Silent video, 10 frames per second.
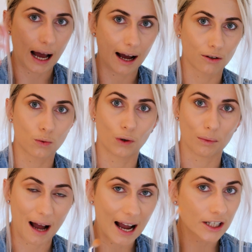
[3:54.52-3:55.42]
out
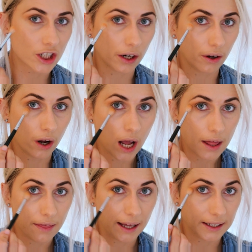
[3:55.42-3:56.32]
with my eyeshadow,
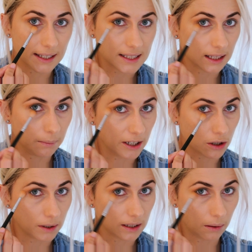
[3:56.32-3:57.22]
that is the
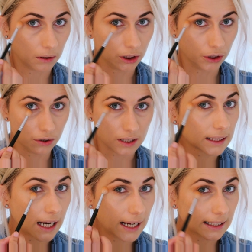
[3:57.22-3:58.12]
measurement I will use.
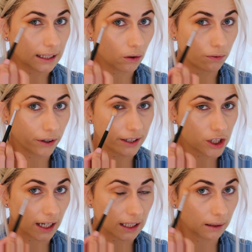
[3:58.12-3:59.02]
Slightly or very
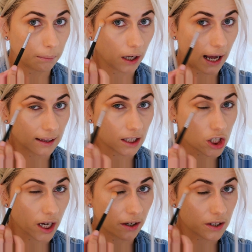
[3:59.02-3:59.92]
gently pull out the
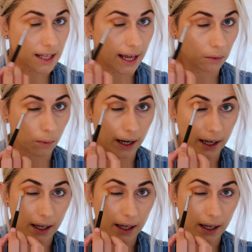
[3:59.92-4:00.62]
shadows that way.